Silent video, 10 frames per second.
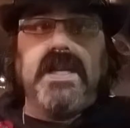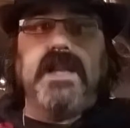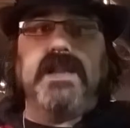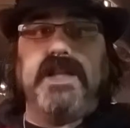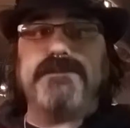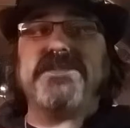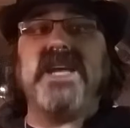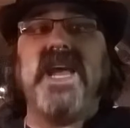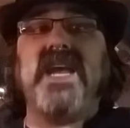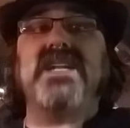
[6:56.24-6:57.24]
Lips
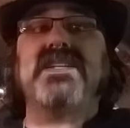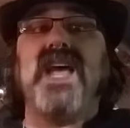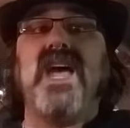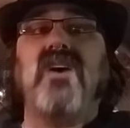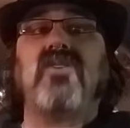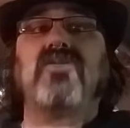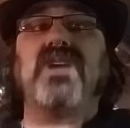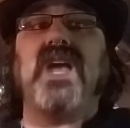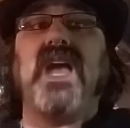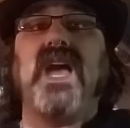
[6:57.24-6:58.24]
hanging
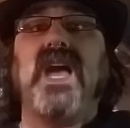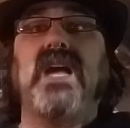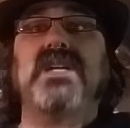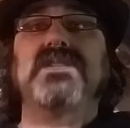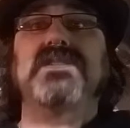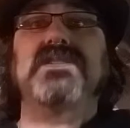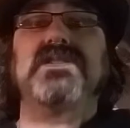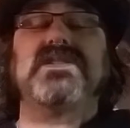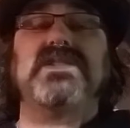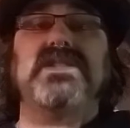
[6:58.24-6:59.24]
down and,
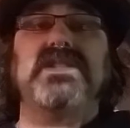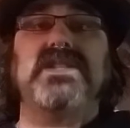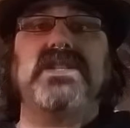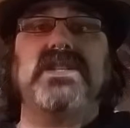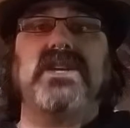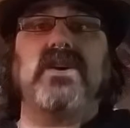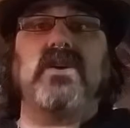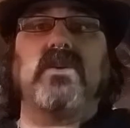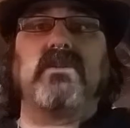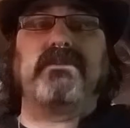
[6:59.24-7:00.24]

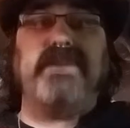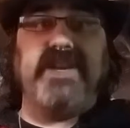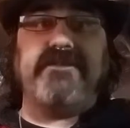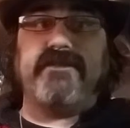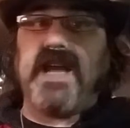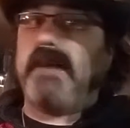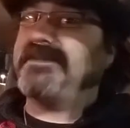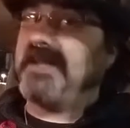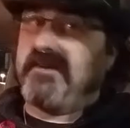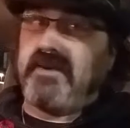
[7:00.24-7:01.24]
beef
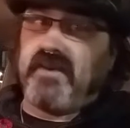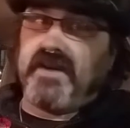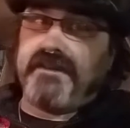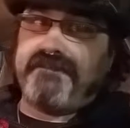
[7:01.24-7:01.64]
flaps everywhere.